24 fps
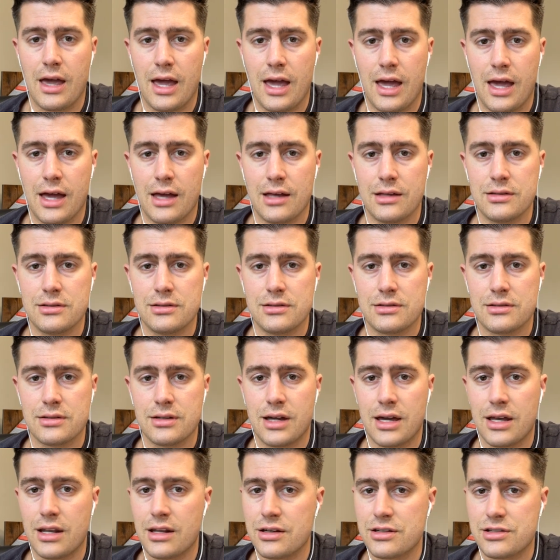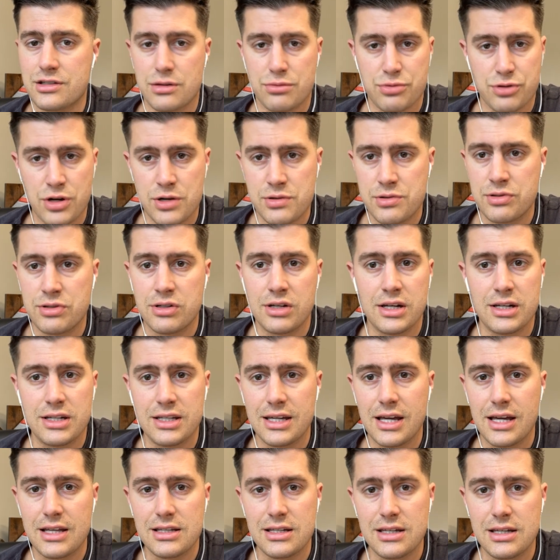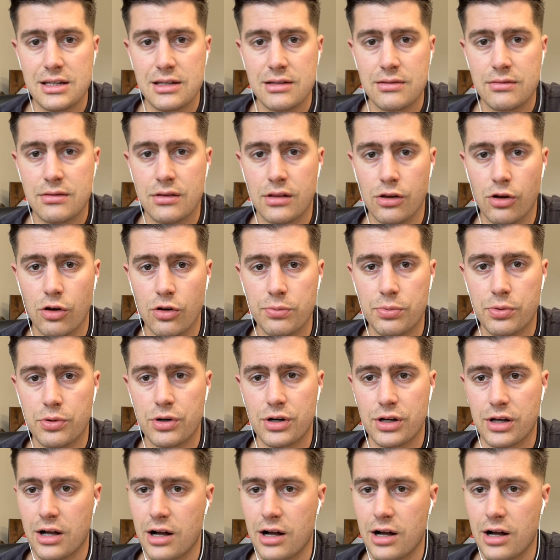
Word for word: and get a subscription to DAT load board.